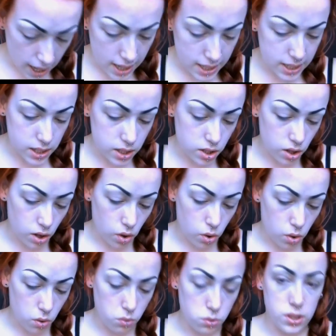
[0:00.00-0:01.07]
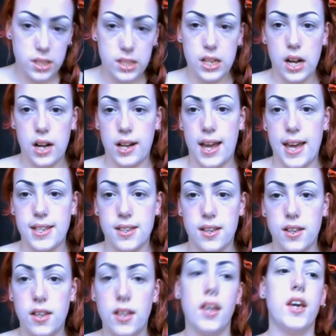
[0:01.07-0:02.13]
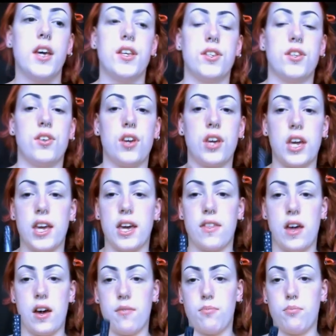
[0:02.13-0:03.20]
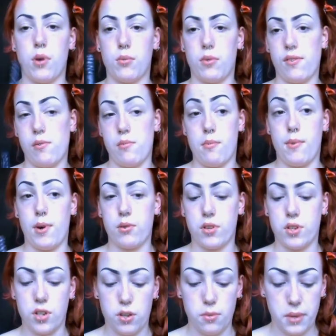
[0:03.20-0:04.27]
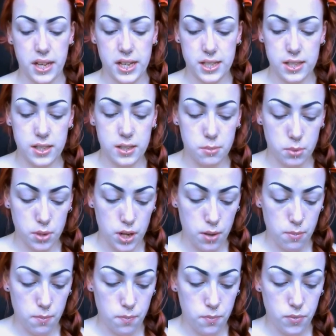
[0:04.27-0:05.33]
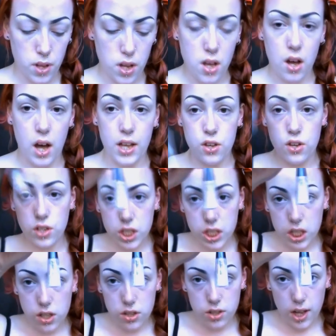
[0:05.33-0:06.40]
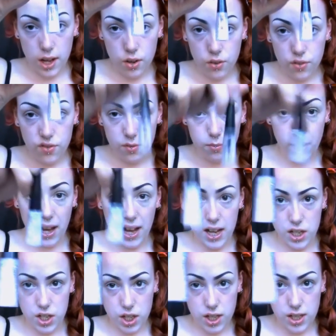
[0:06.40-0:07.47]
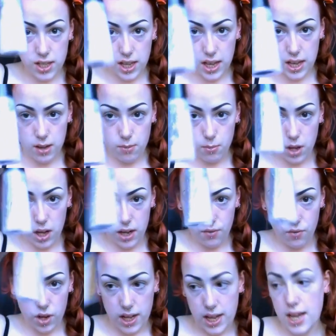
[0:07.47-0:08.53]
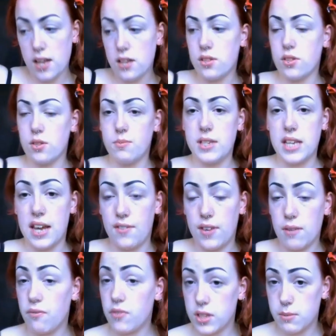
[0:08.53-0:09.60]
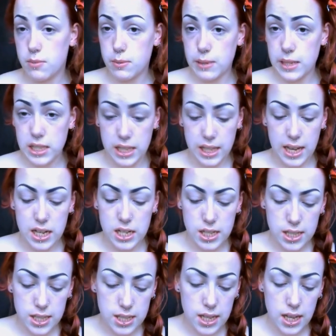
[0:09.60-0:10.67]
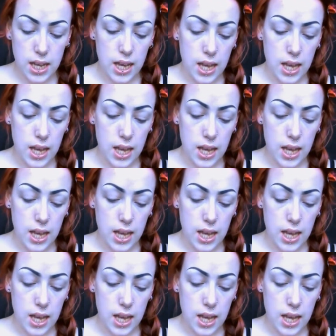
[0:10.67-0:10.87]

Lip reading: and it's called Stargazer. So you can get that probably from a multitude of places. But I usually use Elf, but as you can see, I'm kind of running out, so I'm saving him for some special occasions.